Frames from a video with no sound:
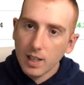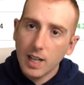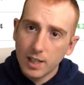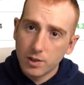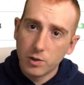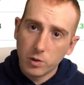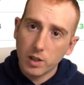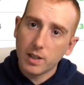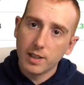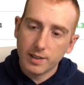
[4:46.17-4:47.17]
as a
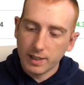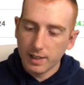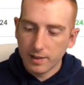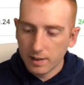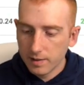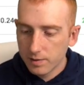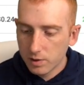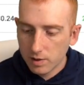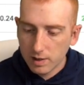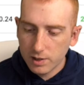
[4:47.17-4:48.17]
shortcut to get there.
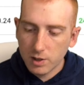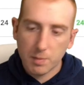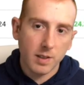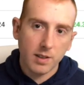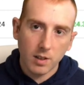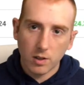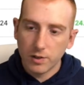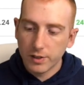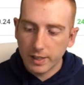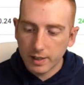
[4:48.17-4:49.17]
So let's just press the
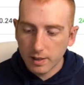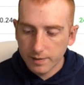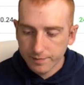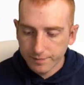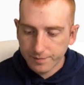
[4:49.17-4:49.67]
launch icon.